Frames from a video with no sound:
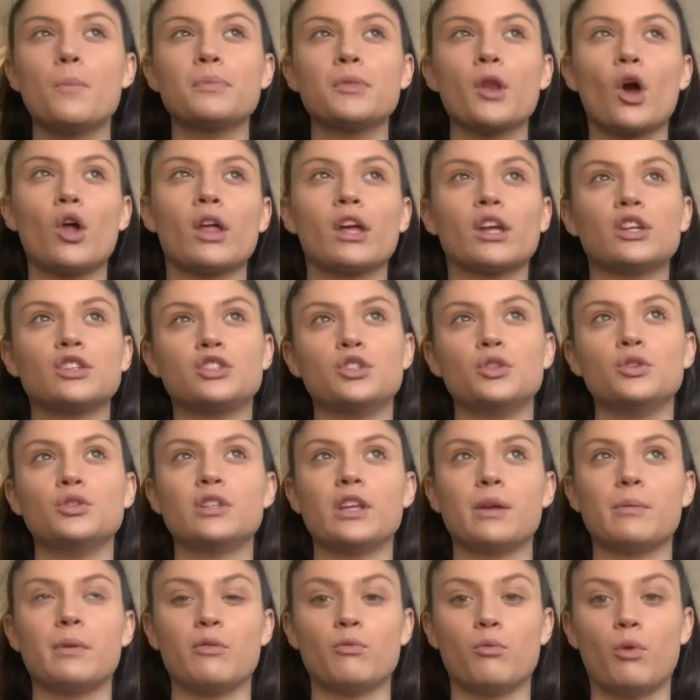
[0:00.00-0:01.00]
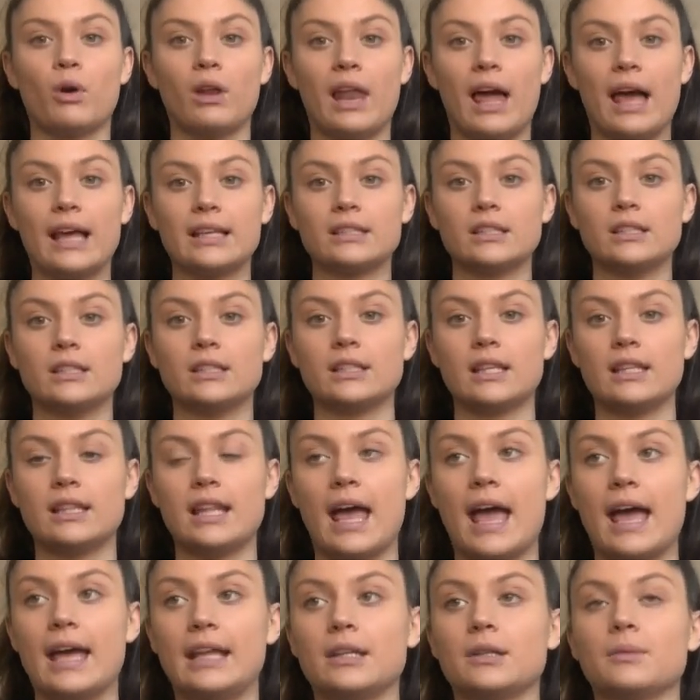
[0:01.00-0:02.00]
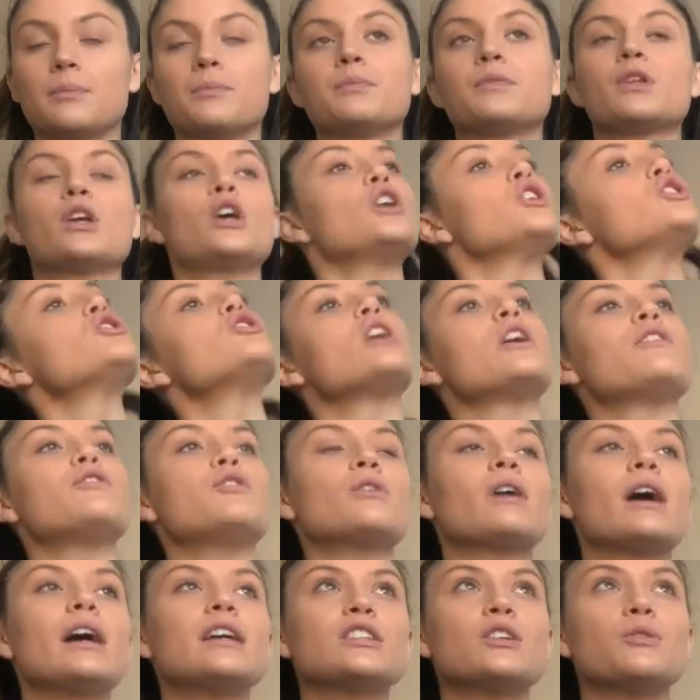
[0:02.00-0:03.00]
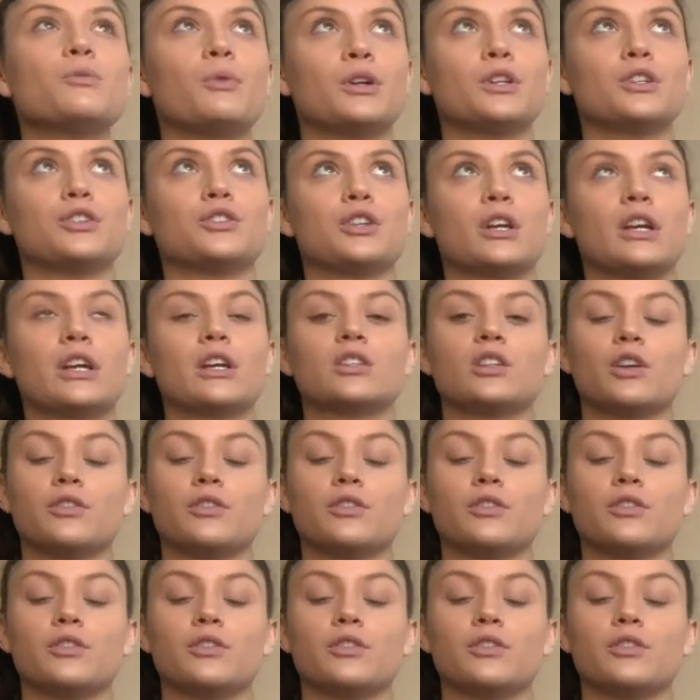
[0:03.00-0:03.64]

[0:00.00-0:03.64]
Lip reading: on like a Tuesday we have one lesson, and then so if you guys are wondering, because